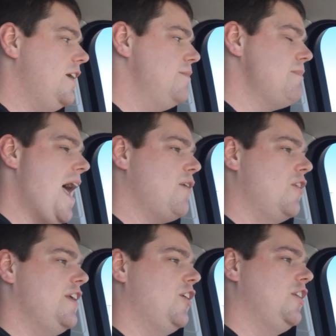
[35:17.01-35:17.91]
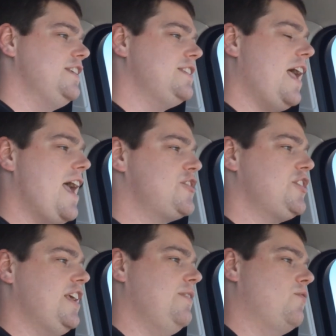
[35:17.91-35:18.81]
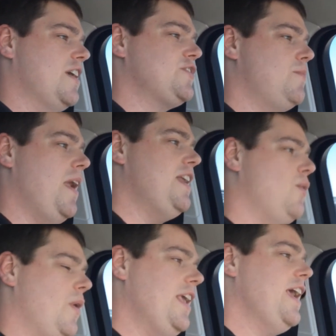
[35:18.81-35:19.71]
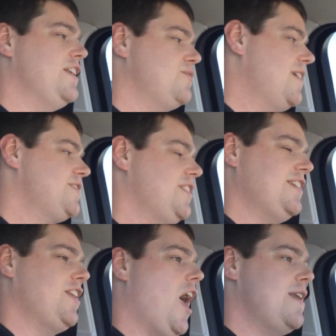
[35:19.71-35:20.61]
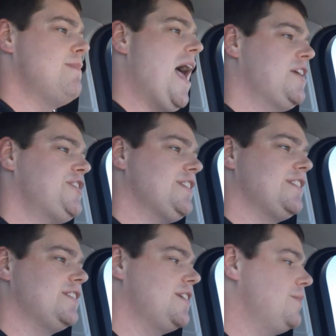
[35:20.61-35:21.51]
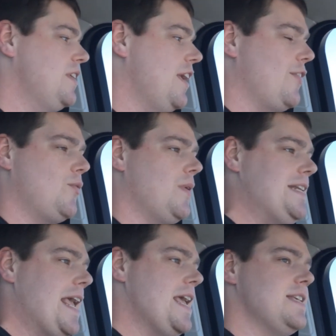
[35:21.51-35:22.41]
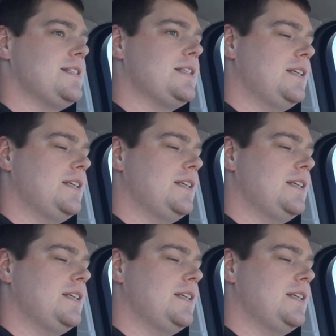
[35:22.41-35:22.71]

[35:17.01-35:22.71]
And Matt Riddle, he's actually WrestleMania weekend. He's wrestling 9 matches in something like 3 days.